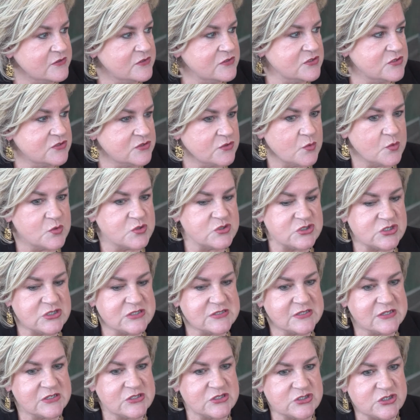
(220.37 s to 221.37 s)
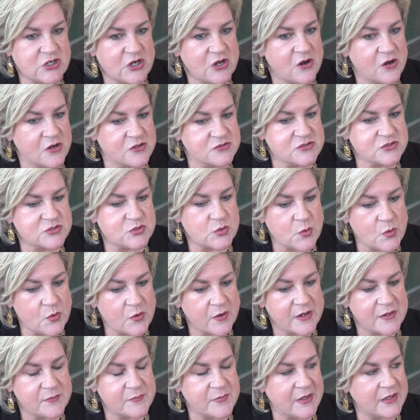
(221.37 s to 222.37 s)
Of course, she's going to share her
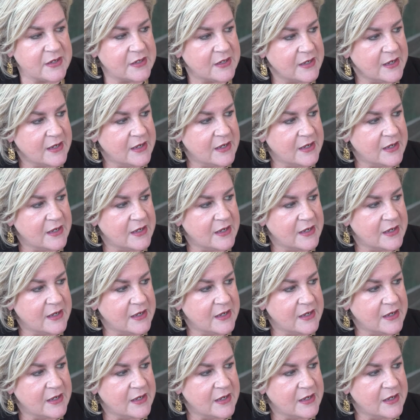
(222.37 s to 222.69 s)
story, but